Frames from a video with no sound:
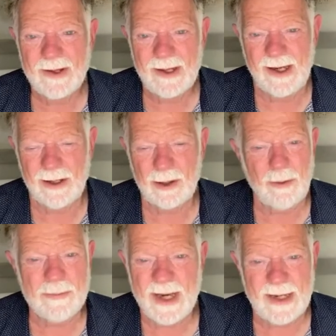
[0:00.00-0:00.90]
It
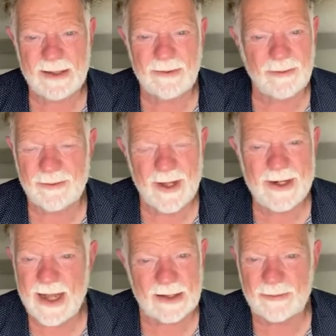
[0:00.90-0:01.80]
illuminates the
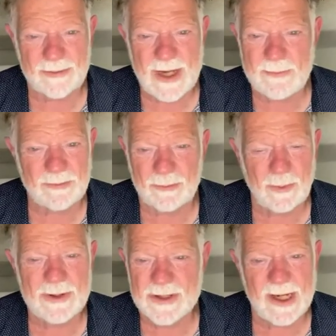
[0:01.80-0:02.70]
next steps
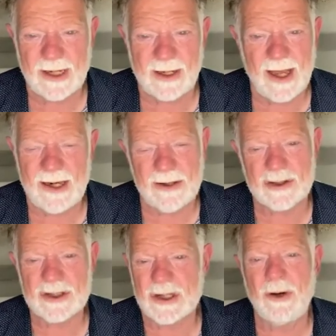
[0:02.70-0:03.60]
we take, and it
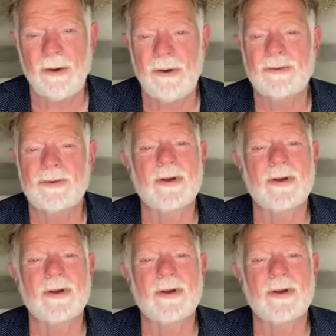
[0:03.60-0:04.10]
shows